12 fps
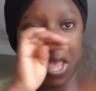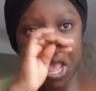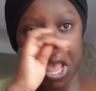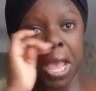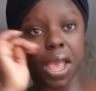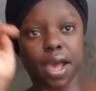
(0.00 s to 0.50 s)

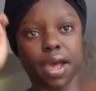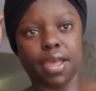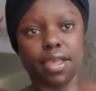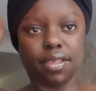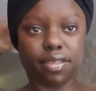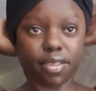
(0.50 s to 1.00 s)
Hey
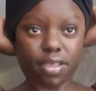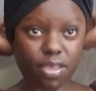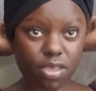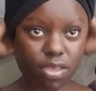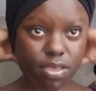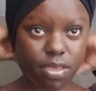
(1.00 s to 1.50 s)
guys,
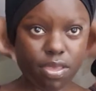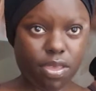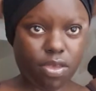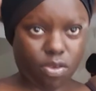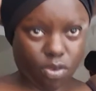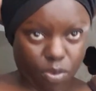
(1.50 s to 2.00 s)

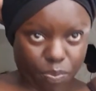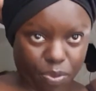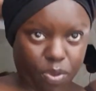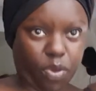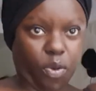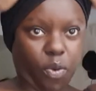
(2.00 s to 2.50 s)
hope
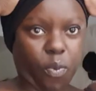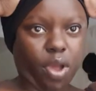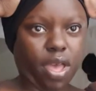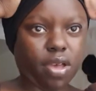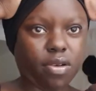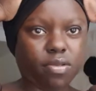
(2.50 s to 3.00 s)
you're all
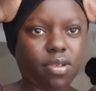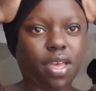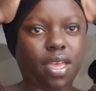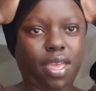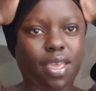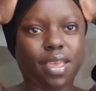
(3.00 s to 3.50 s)
well.
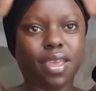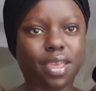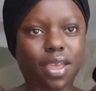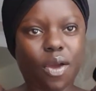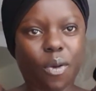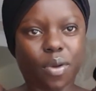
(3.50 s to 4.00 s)

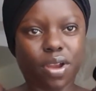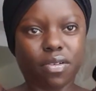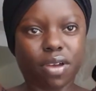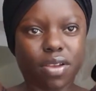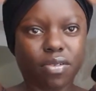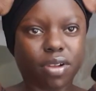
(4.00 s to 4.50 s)
Why do
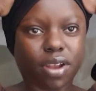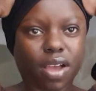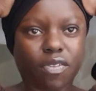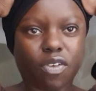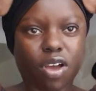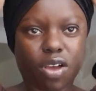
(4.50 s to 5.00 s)
I look like
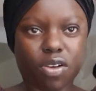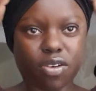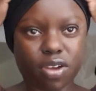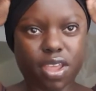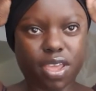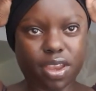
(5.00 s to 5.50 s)
I've got a
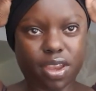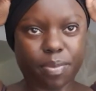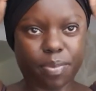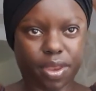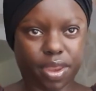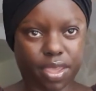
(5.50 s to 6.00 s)
cone head up
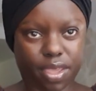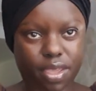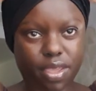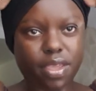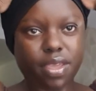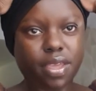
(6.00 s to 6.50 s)
in here?
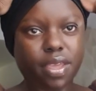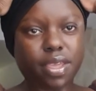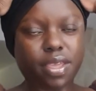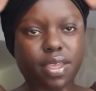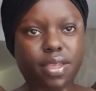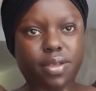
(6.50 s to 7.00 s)

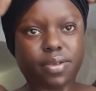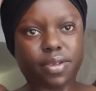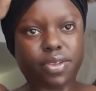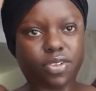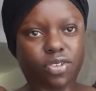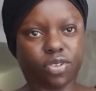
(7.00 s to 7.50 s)

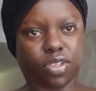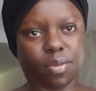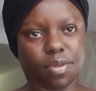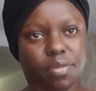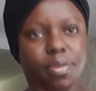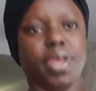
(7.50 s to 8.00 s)
Shows how
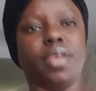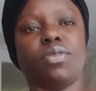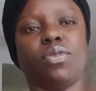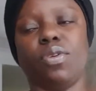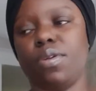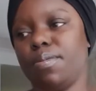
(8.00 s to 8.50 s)
much my hair's
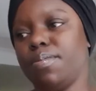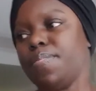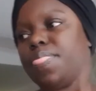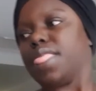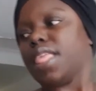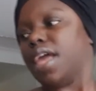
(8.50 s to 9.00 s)
grown.
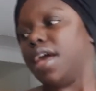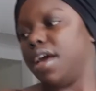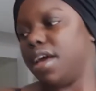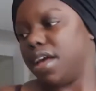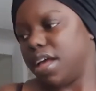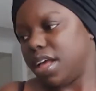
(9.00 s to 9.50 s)

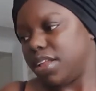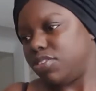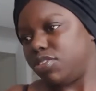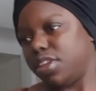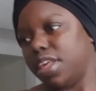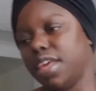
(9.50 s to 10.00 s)

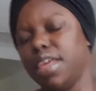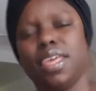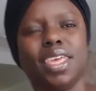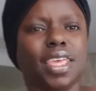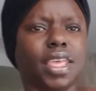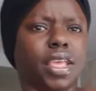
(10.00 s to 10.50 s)
Today
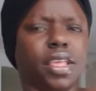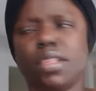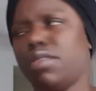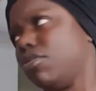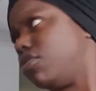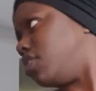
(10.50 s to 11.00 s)
is,
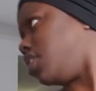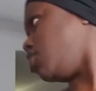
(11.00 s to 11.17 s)
what's today?